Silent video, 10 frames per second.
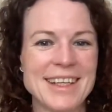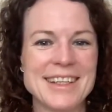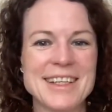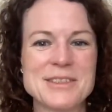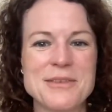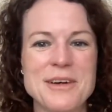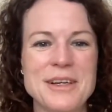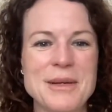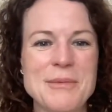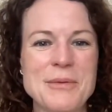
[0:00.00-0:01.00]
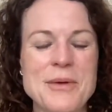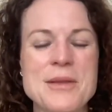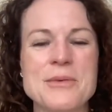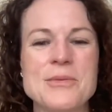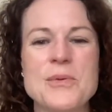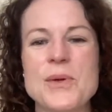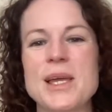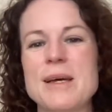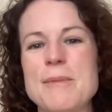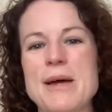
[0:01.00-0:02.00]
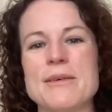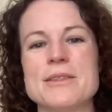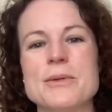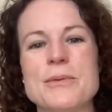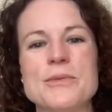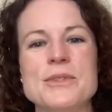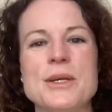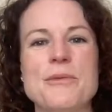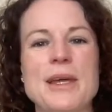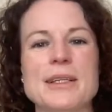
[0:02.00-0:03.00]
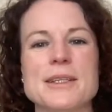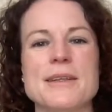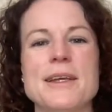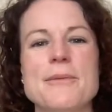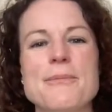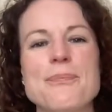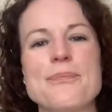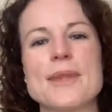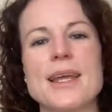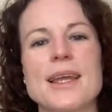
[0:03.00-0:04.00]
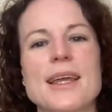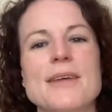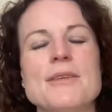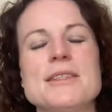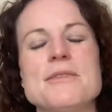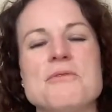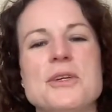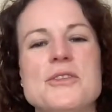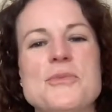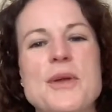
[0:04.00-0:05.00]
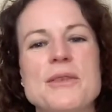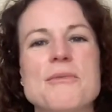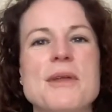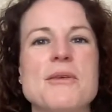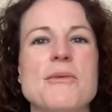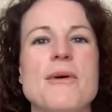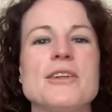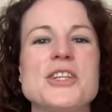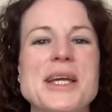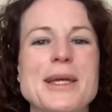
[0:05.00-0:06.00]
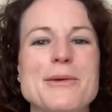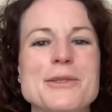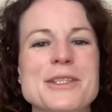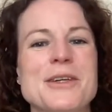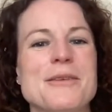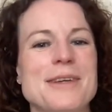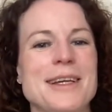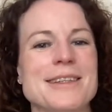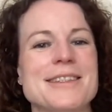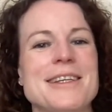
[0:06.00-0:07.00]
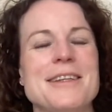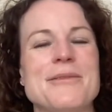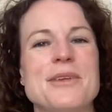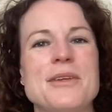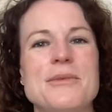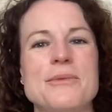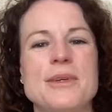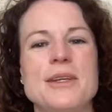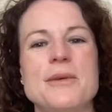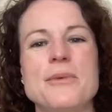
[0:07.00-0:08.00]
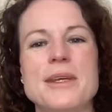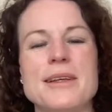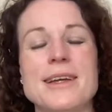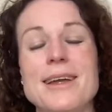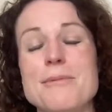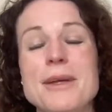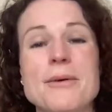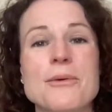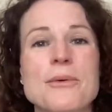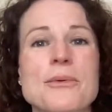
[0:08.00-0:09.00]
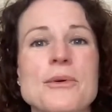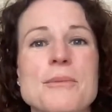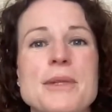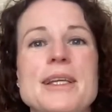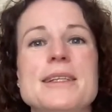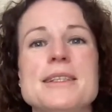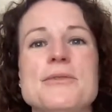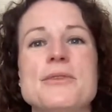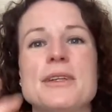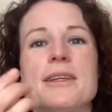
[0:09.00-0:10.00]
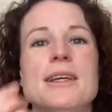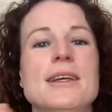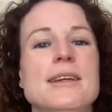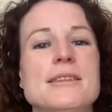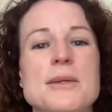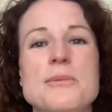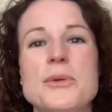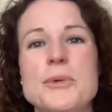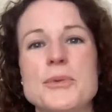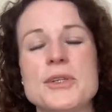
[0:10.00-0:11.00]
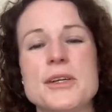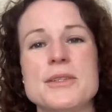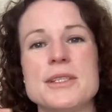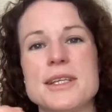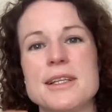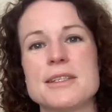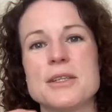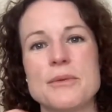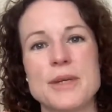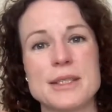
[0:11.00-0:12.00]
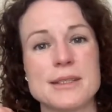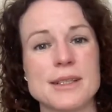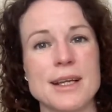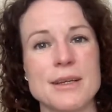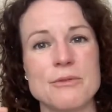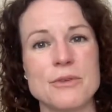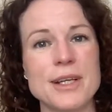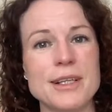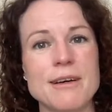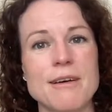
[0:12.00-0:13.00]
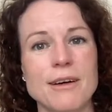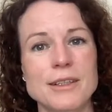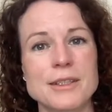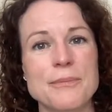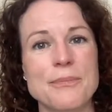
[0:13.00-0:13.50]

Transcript: That's fine. But when you're talking about a soft cervix, I think if it's the first month when you are checking your cervix, then we are all completely different. Some women will notice that their cervix is getting really hard,